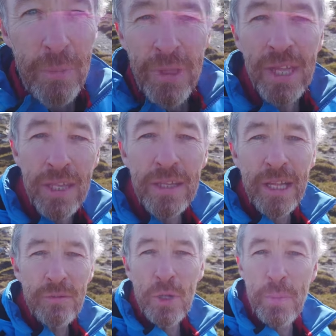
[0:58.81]
and I'm thinking
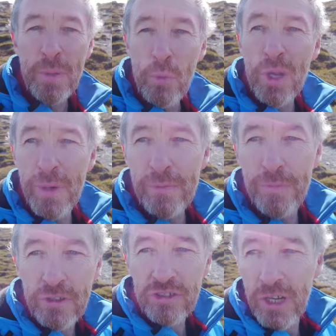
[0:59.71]
that's going to be one of my
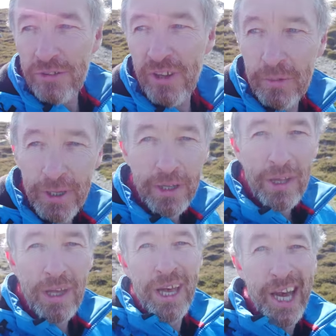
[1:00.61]
first shots anyway.
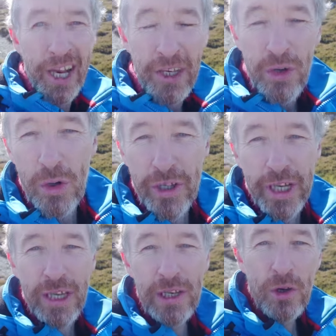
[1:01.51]
And I know
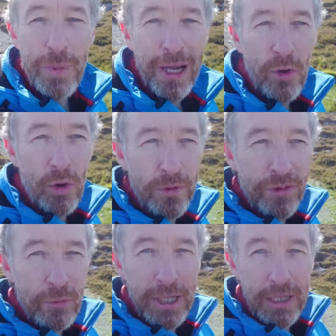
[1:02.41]
that I can look back
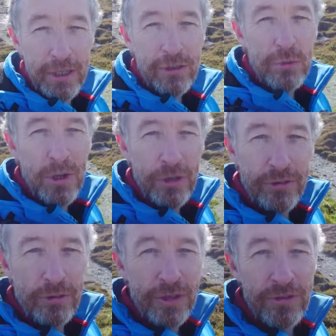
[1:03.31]
over as well here towards
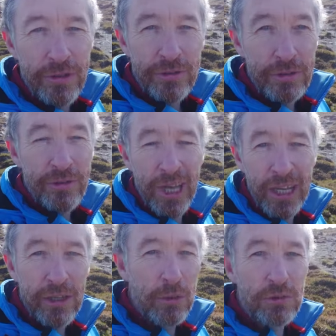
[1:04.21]
the Three Sisters
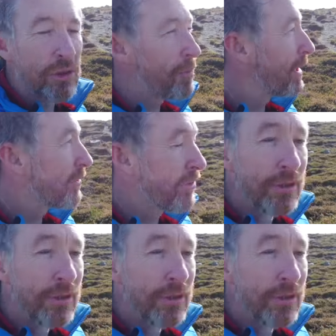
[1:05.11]
and Count Chabelle.